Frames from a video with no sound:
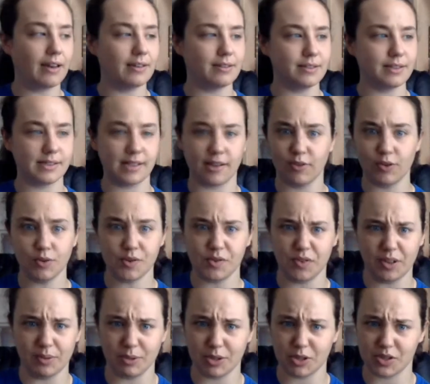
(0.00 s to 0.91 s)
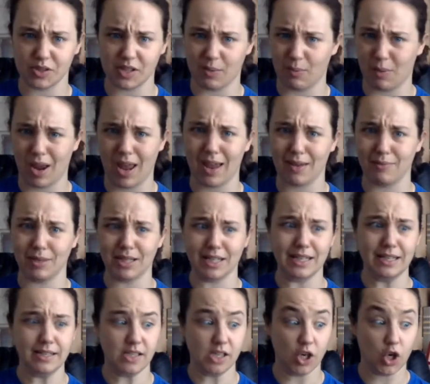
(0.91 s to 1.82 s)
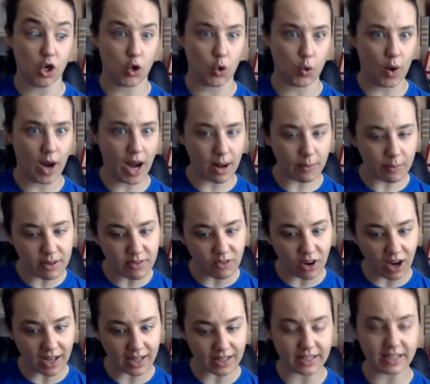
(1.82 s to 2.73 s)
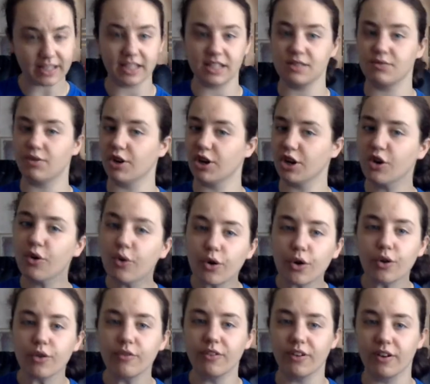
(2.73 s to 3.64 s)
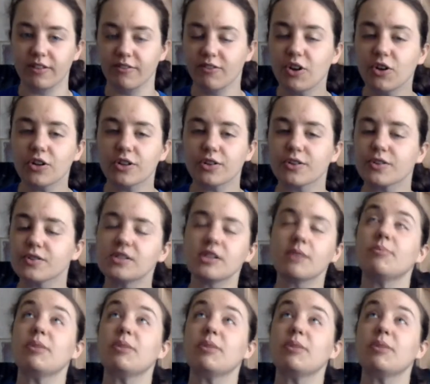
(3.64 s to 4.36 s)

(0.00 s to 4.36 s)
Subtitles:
And Severo is very much the same way. I mean, he's incredibly violent, he's very crude, very vulgar. There's